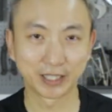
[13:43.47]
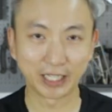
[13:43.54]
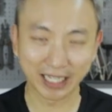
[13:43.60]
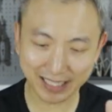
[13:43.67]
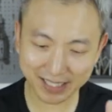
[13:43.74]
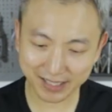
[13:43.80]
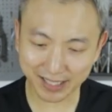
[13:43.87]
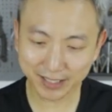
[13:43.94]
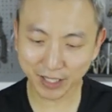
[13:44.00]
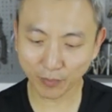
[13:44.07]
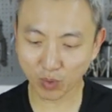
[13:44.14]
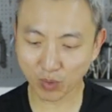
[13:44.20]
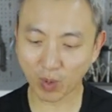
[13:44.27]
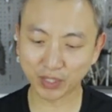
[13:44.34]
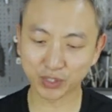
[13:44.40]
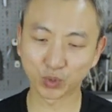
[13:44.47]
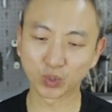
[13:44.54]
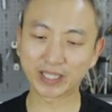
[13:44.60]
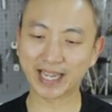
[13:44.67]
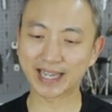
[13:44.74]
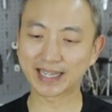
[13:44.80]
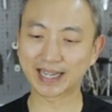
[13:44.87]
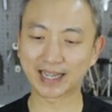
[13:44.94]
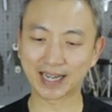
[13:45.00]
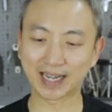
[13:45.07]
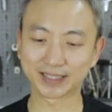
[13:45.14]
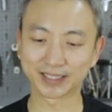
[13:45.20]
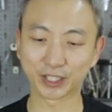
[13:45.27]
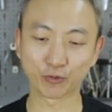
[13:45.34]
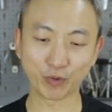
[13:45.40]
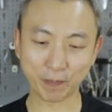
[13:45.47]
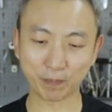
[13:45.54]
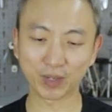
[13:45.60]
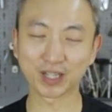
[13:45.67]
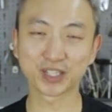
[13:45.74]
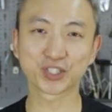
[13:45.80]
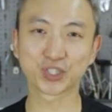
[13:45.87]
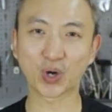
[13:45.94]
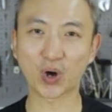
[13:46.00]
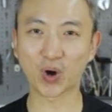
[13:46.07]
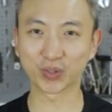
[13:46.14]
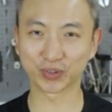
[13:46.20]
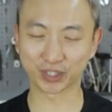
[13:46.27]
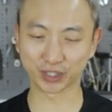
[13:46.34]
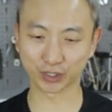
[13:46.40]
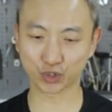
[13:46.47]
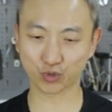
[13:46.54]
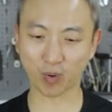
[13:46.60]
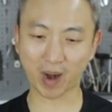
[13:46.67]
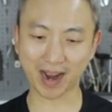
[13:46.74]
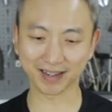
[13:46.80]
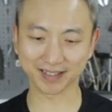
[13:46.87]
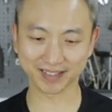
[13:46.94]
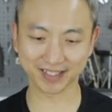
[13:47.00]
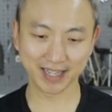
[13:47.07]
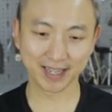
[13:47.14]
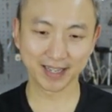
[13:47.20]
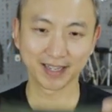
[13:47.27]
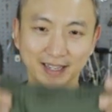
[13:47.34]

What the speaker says: Now let's think that we want to look at the grippers on the trunks.